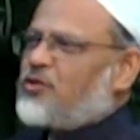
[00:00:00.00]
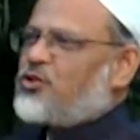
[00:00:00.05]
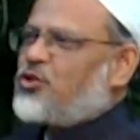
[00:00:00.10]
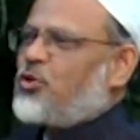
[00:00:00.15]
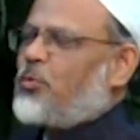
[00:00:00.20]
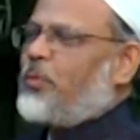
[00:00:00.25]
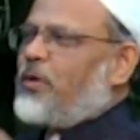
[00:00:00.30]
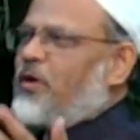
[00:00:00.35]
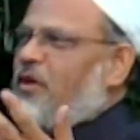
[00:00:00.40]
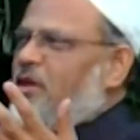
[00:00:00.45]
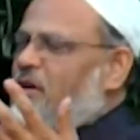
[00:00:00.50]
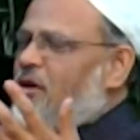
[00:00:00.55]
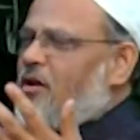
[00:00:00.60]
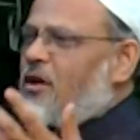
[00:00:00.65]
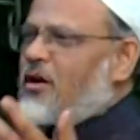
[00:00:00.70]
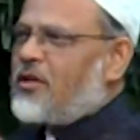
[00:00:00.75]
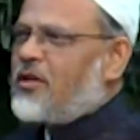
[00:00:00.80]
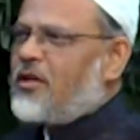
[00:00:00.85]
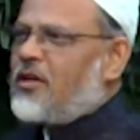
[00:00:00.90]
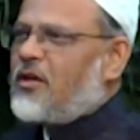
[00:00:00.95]

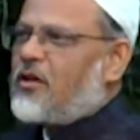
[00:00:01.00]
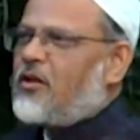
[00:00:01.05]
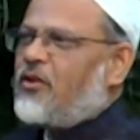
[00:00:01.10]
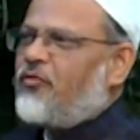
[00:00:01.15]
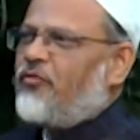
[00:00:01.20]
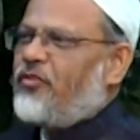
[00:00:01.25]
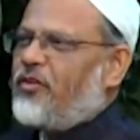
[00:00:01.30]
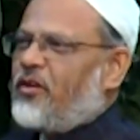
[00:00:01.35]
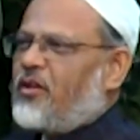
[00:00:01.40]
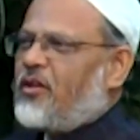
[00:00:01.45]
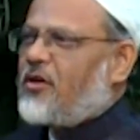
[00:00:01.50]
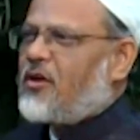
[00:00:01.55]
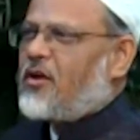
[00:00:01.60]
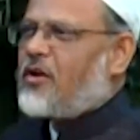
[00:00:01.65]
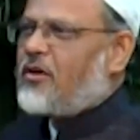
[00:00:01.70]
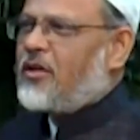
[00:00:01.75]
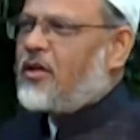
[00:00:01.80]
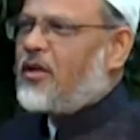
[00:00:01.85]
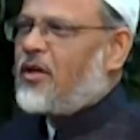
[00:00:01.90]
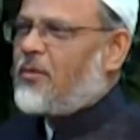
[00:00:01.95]
superiority or
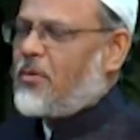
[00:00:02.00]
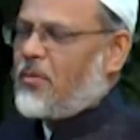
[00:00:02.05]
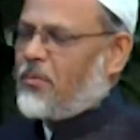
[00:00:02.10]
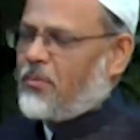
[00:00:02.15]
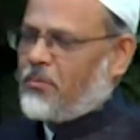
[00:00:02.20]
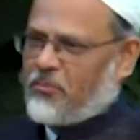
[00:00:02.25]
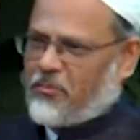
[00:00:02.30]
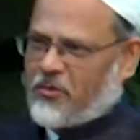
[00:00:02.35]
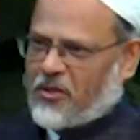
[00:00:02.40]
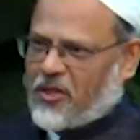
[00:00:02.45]
inferiority